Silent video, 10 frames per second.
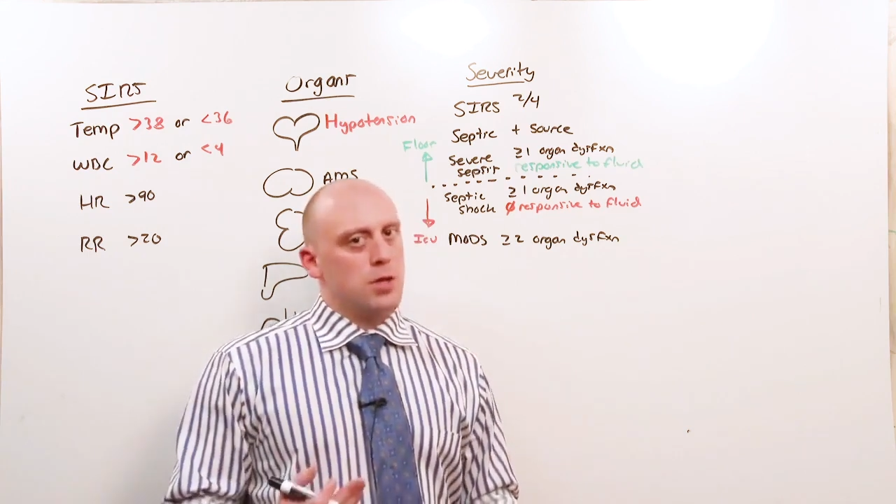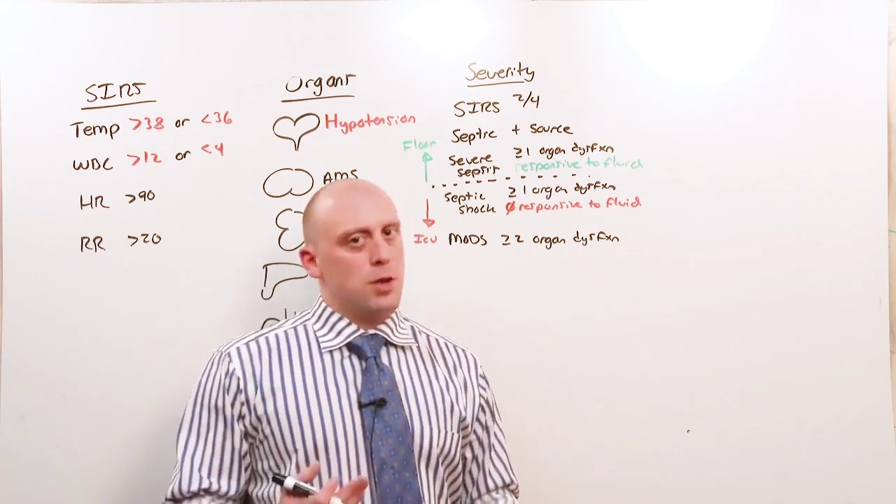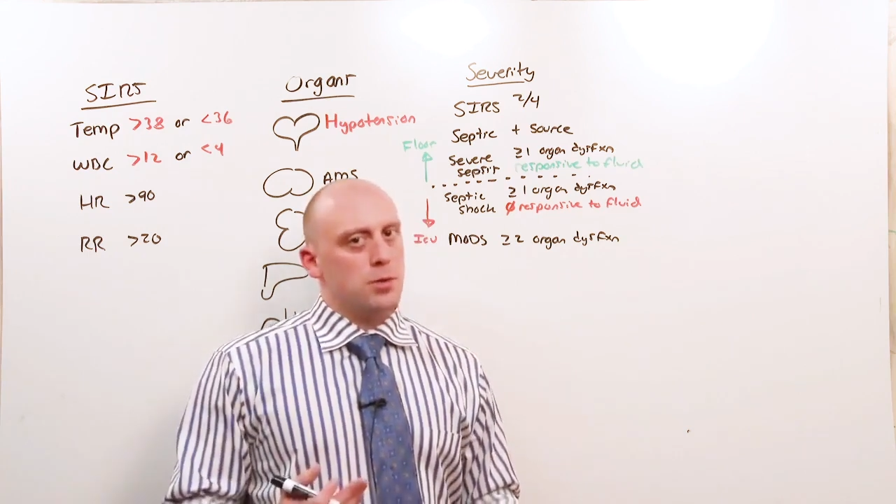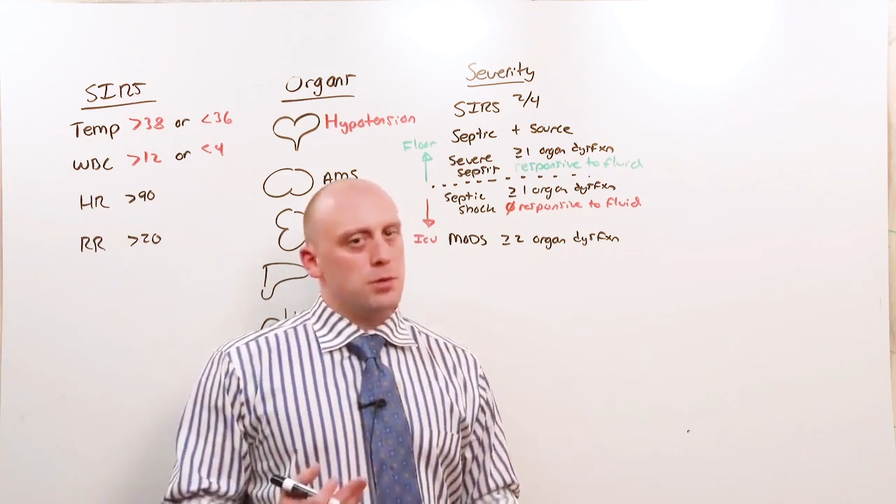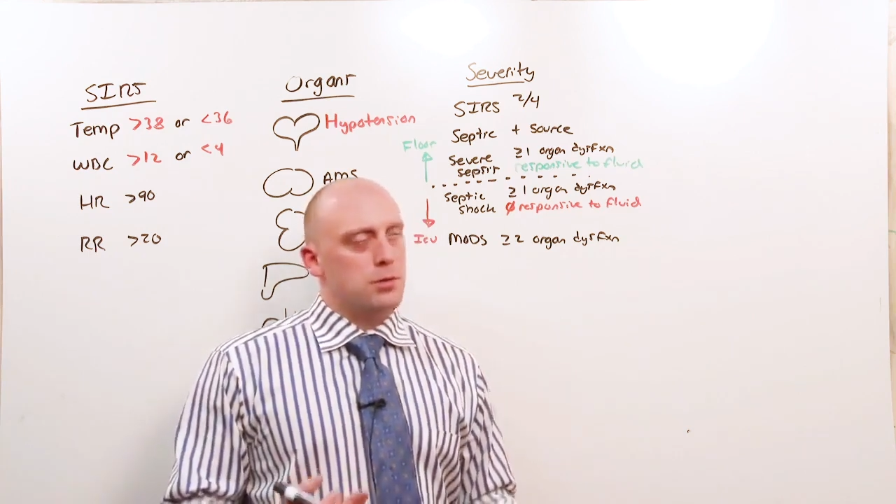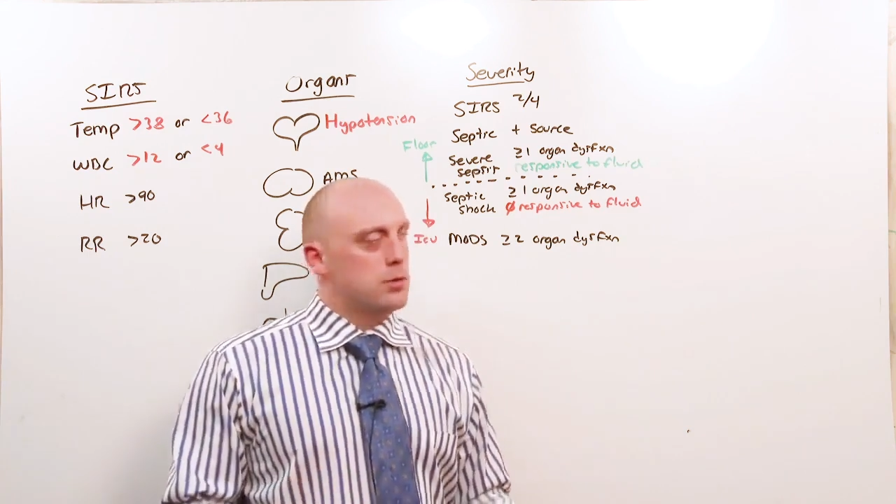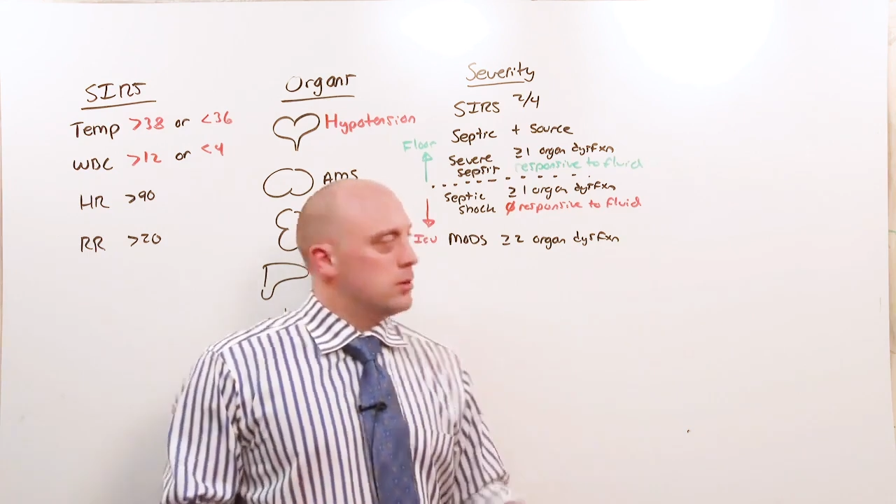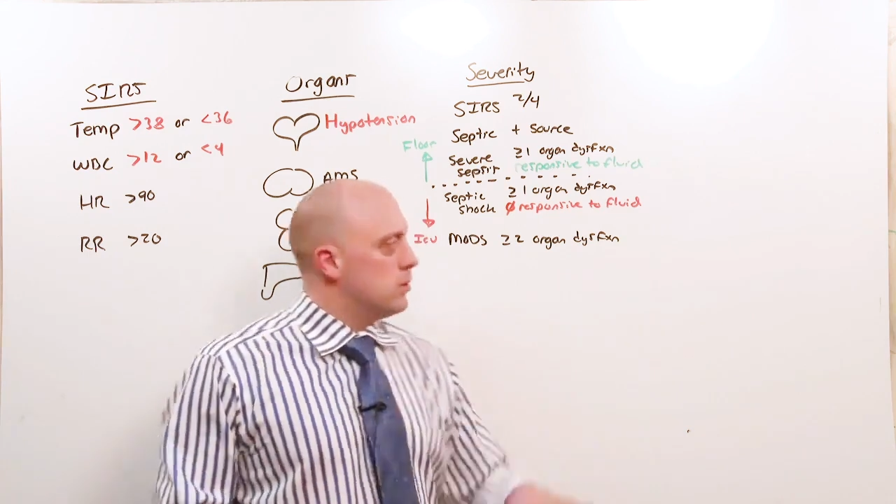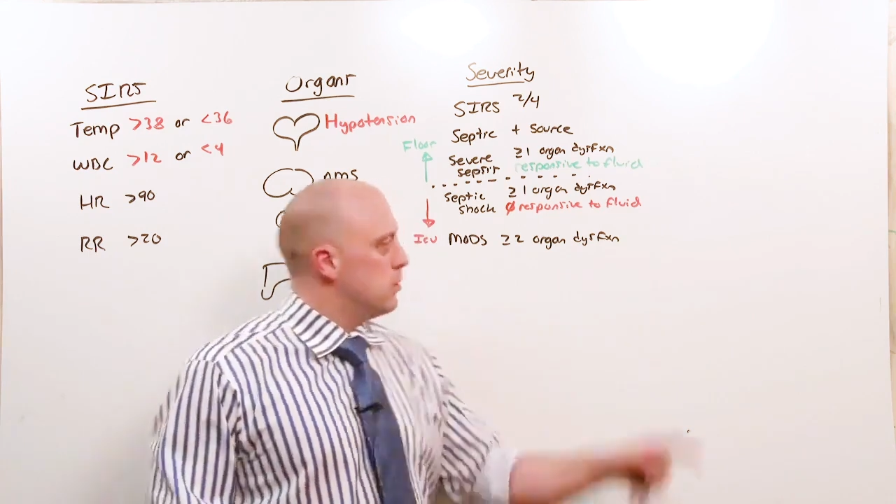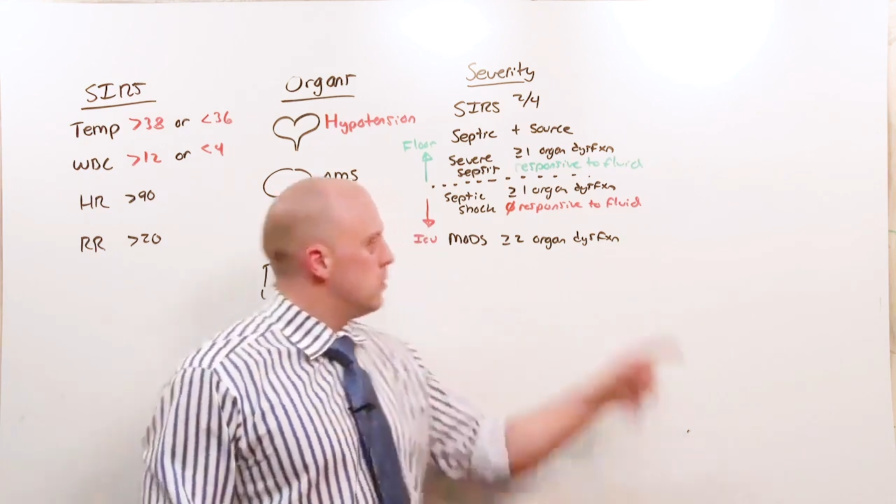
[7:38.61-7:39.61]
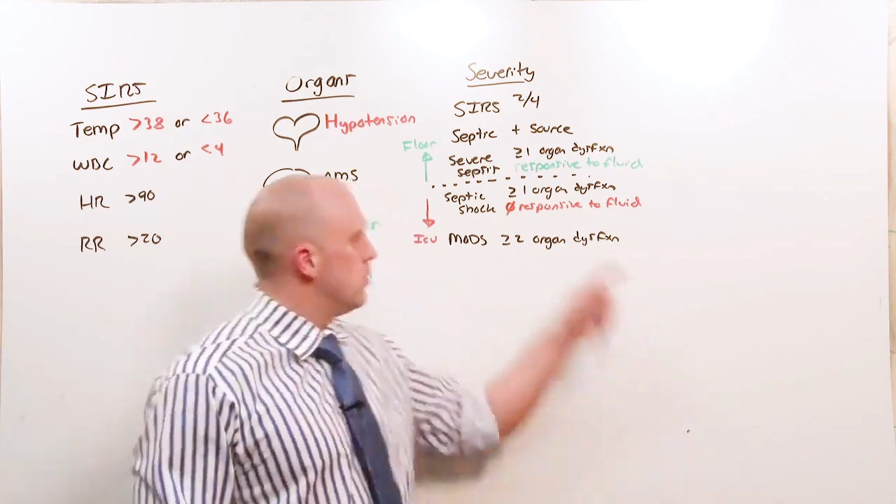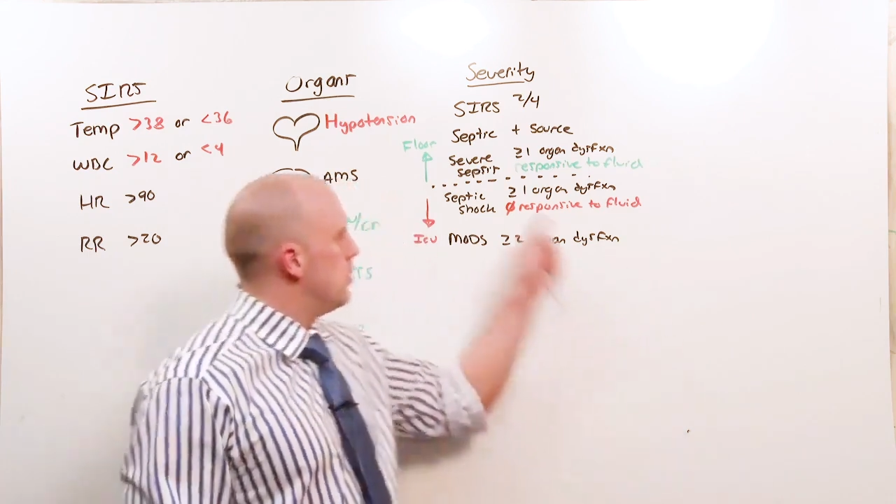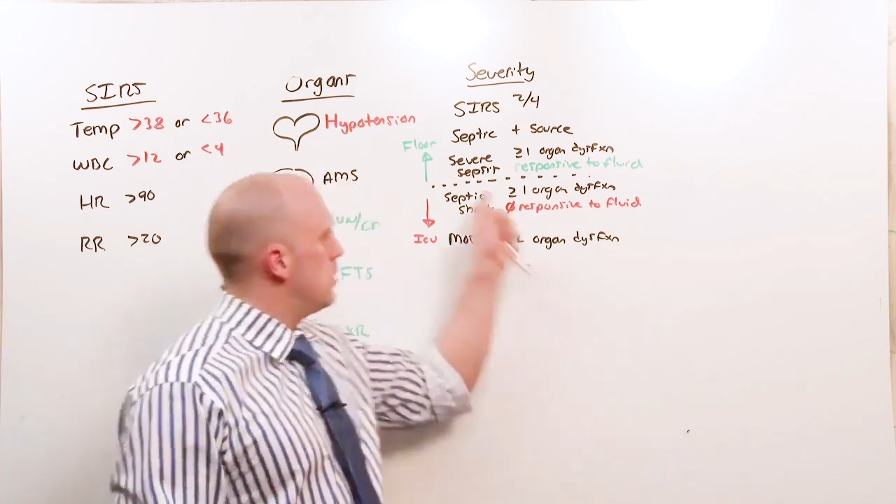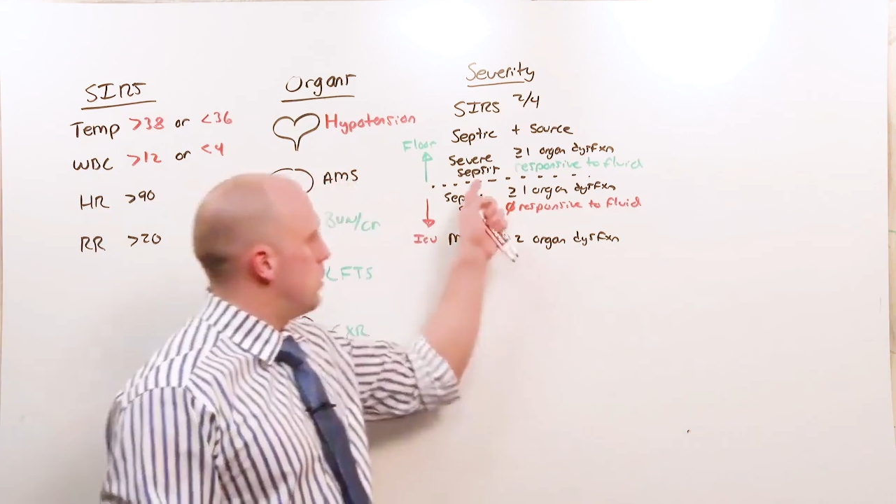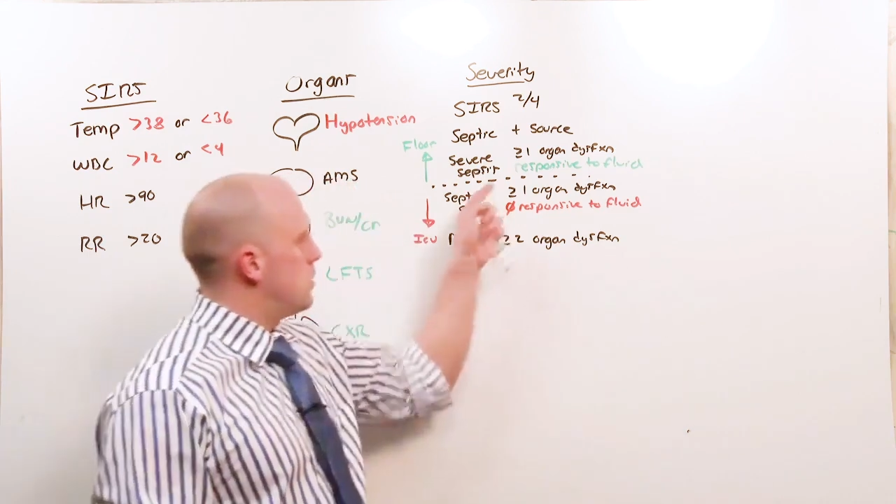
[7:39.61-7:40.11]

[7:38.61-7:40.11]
up, there